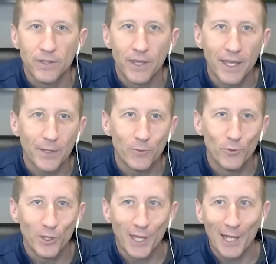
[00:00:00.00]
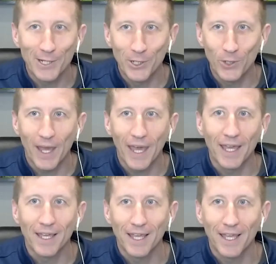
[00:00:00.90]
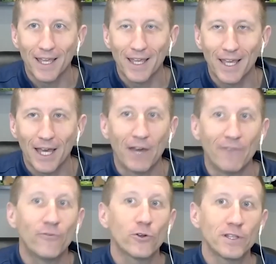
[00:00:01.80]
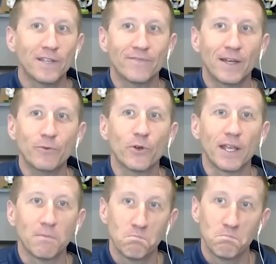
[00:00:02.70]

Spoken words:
they really had to do a forklift upgrade